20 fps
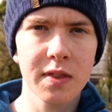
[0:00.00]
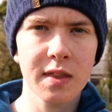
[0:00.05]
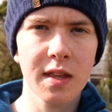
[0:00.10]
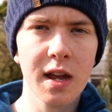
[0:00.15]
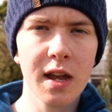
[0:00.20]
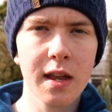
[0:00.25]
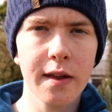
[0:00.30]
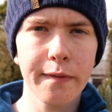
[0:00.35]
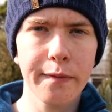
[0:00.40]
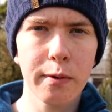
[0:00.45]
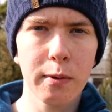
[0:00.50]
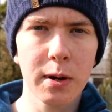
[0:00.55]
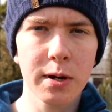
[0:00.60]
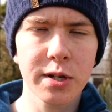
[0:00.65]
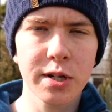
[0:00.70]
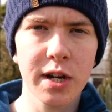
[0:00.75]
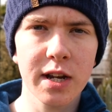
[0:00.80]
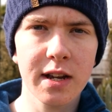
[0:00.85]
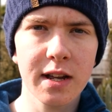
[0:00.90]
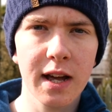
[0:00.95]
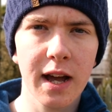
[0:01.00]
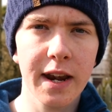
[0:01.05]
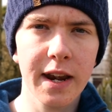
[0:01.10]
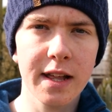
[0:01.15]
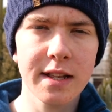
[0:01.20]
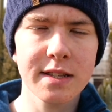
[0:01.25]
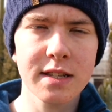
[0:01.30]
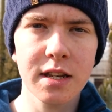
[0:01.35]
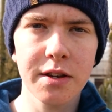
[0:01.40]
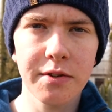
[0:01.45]
Thank you for watching, and
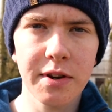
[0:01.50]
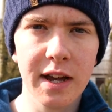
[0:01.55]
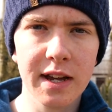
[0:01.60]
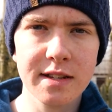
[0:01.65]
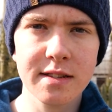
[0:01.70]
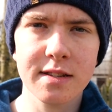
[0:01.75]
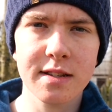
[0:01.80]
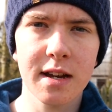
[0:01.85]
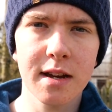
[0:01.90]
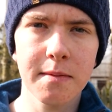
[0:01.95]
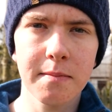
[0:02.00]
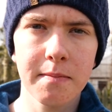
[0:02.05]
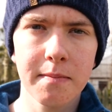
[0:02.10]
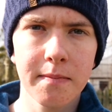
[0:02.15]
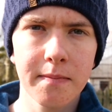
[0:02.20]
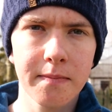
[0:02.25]
I'll see you next time.